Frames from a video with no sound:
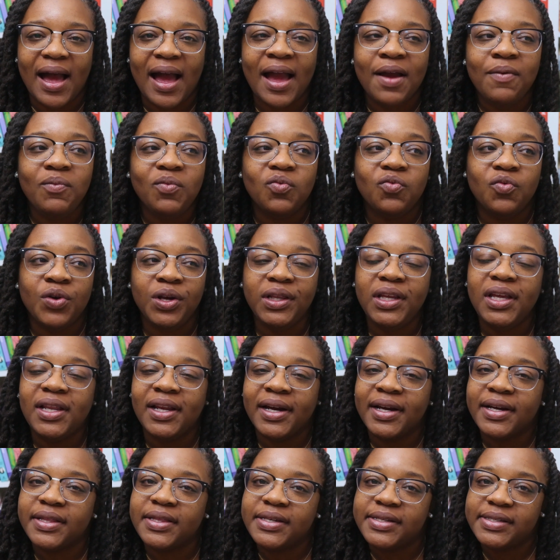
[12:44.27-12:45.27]
I really
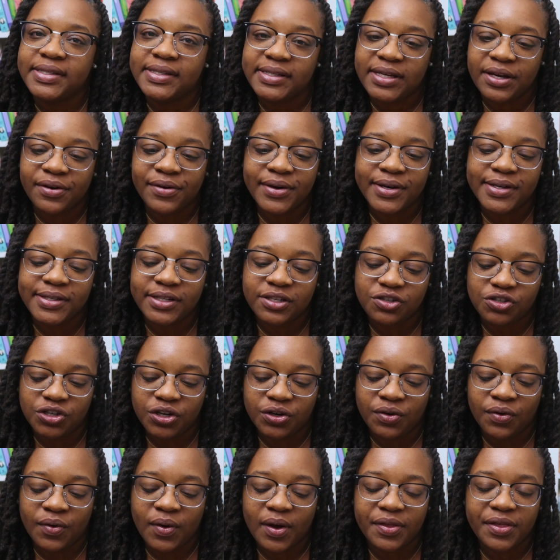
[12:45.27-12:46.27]
like this series in
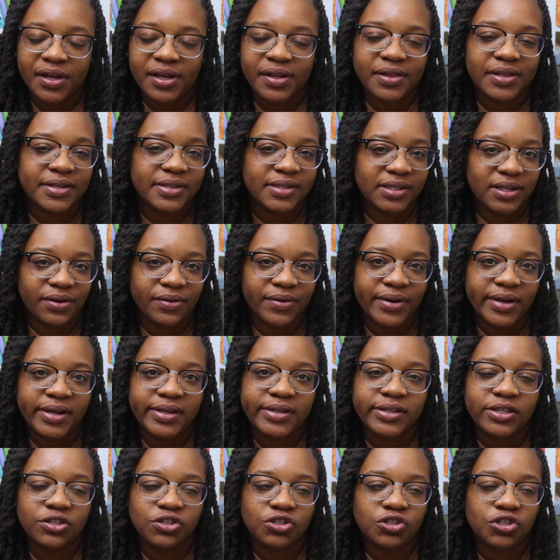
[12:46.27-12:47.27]
general. I think this
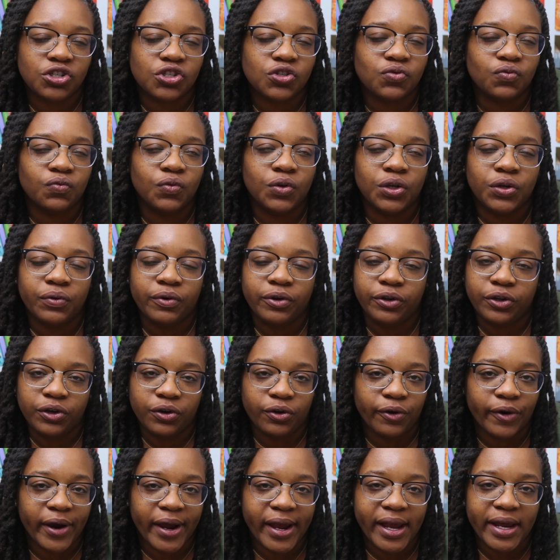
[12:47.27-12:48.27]
series is just really, really
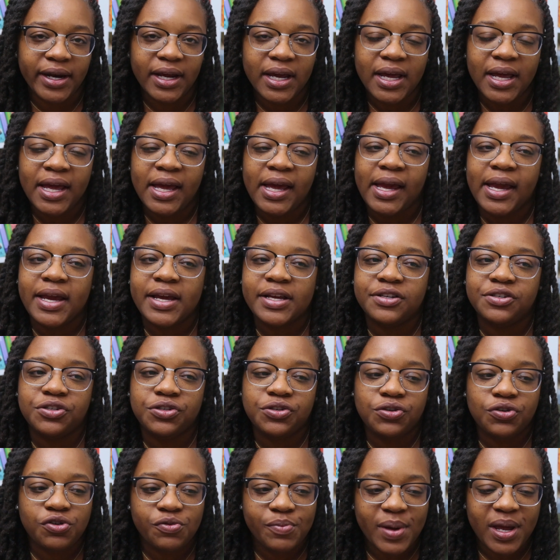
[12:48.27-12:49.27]
great. It's
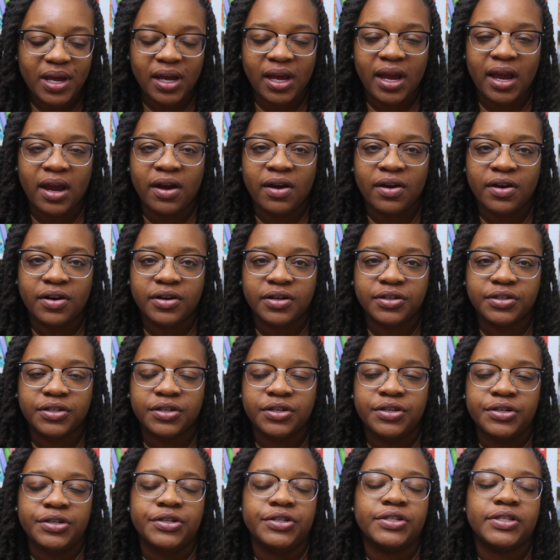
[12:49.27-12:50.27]
2 main
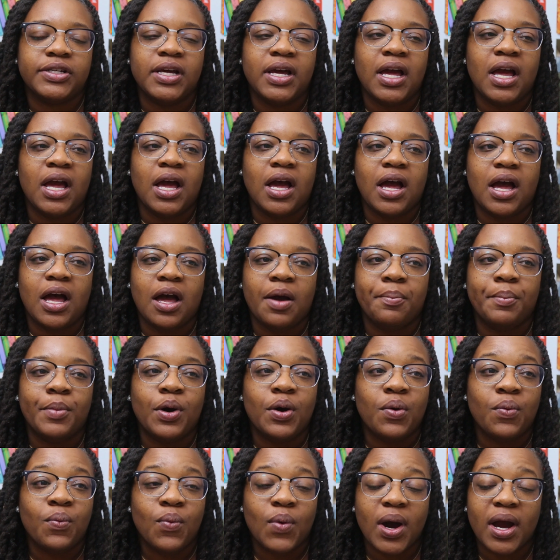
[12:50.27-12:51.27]
characters.
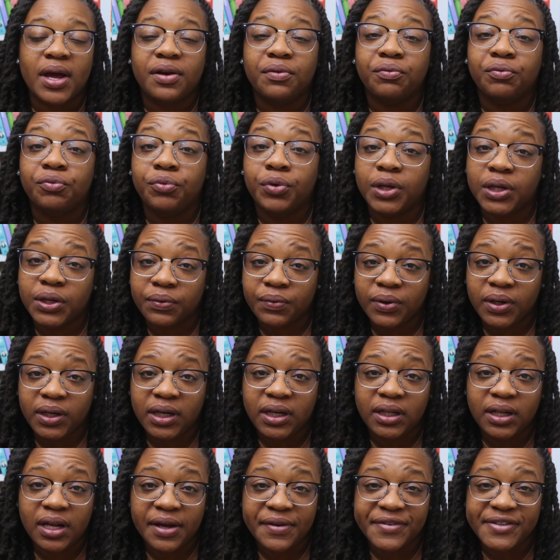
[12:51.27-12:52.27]
One really,
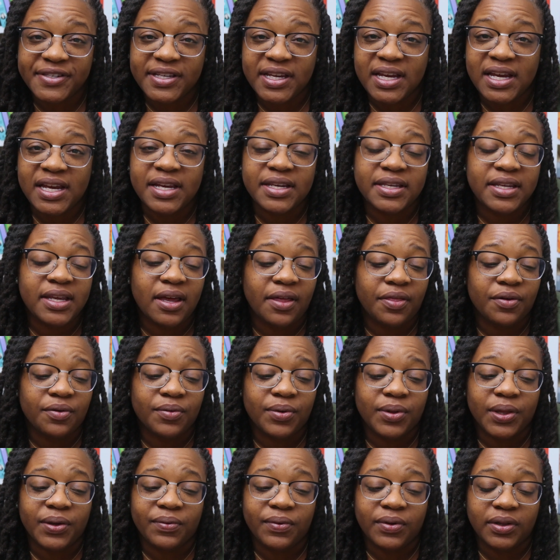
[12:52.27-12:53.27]
really loves to eat. The other
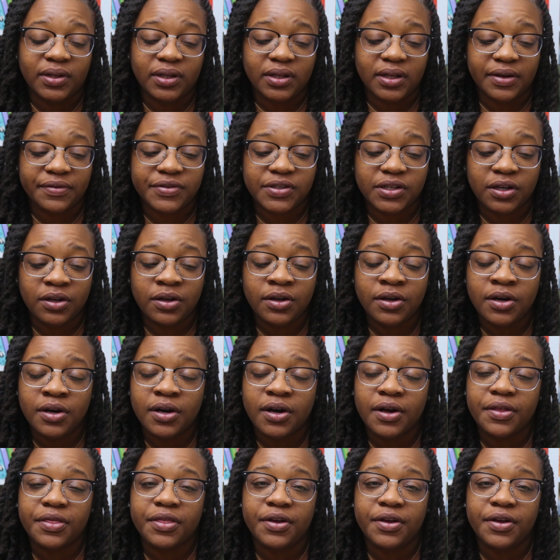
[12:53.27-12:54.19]
really, really loves to cook.